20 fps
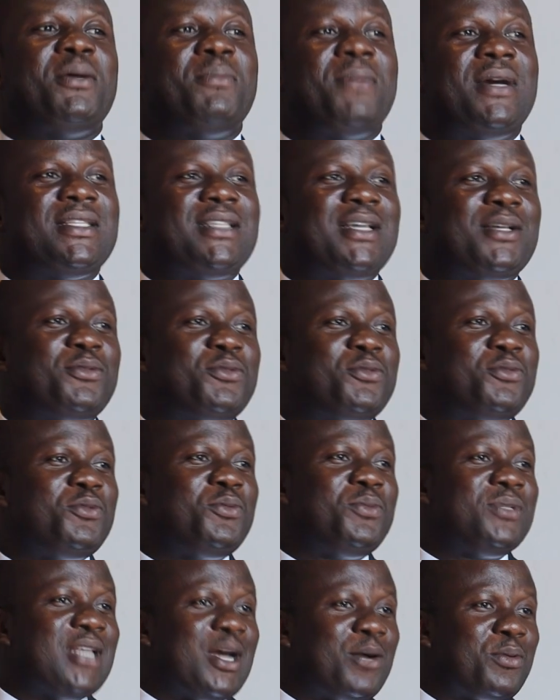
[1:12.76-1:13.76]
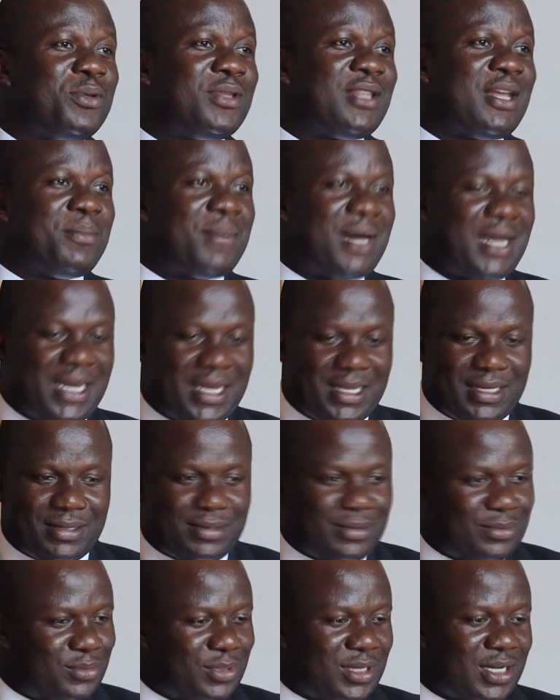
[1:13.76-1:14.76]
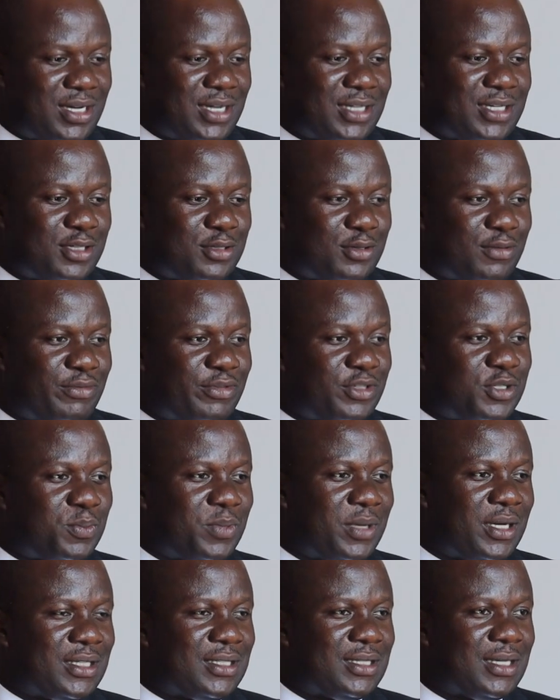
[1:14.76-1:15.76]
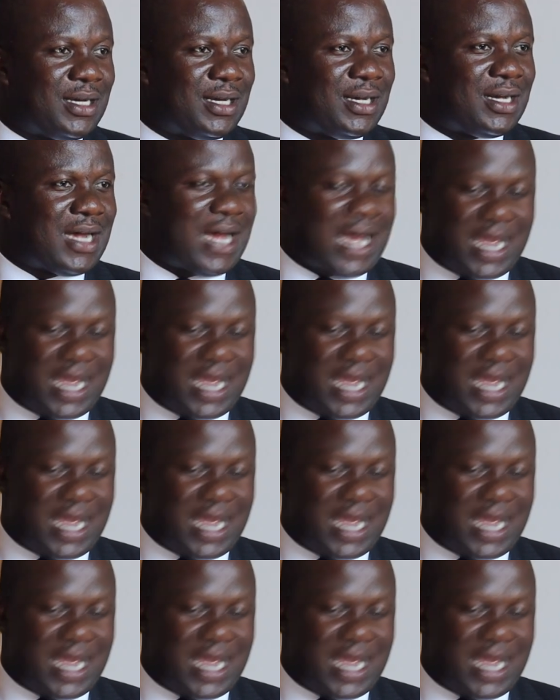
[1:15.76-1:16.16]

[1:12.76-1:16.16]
matter to do with Akonta Mining, with the greatest of respect, uh,